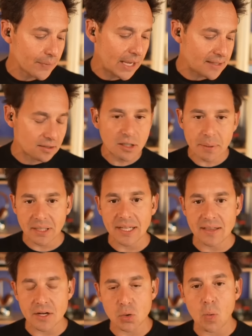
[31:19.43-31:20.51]
It's a little bit like
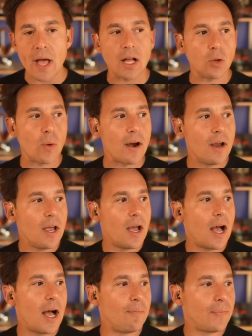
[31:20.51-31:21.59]
that as well, where
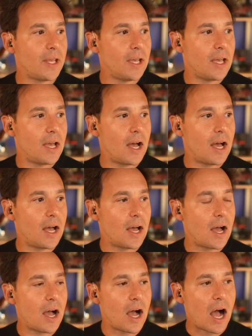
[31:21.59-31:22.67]

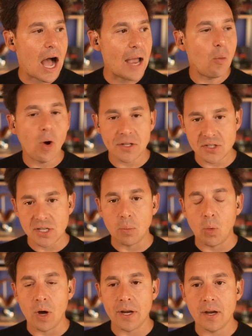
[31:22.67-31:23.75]
I want
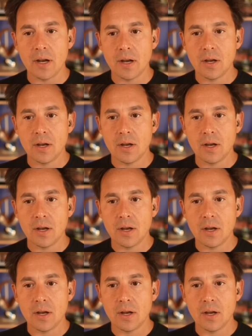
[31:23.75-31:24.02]
someone,